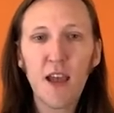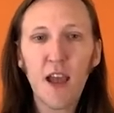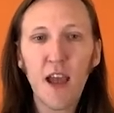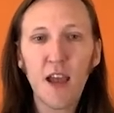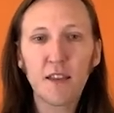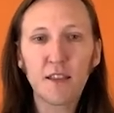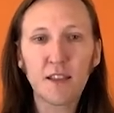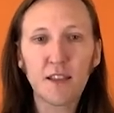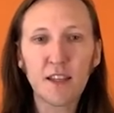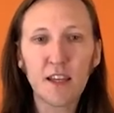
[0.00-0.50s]

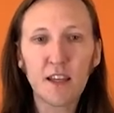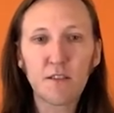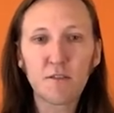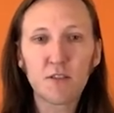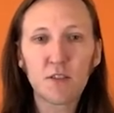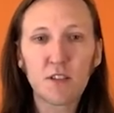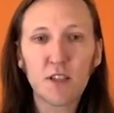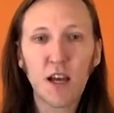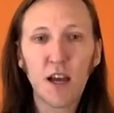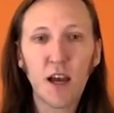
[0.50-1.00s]
and
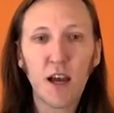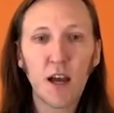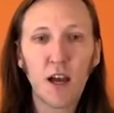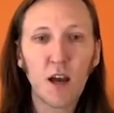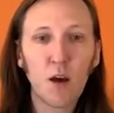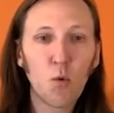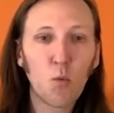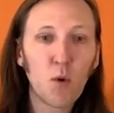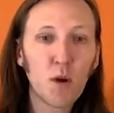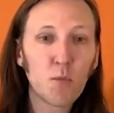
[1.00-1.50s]
leaves
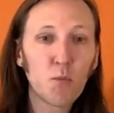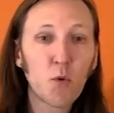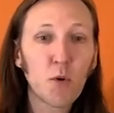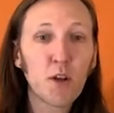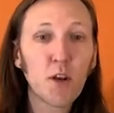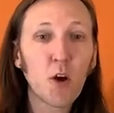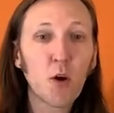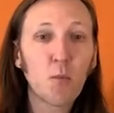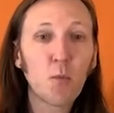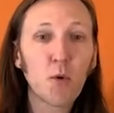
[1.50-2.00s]

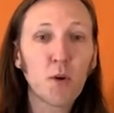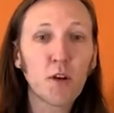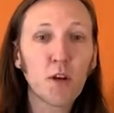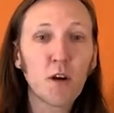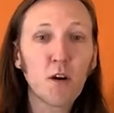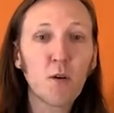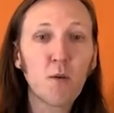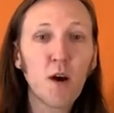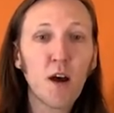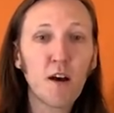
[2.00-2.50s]

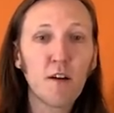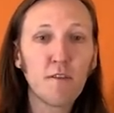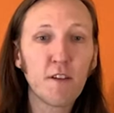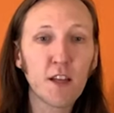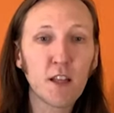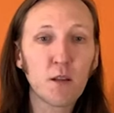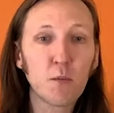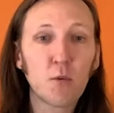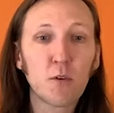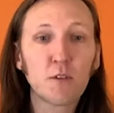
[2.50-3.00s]
1.0.0
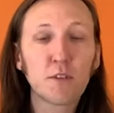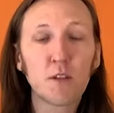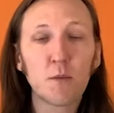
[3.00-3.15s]
available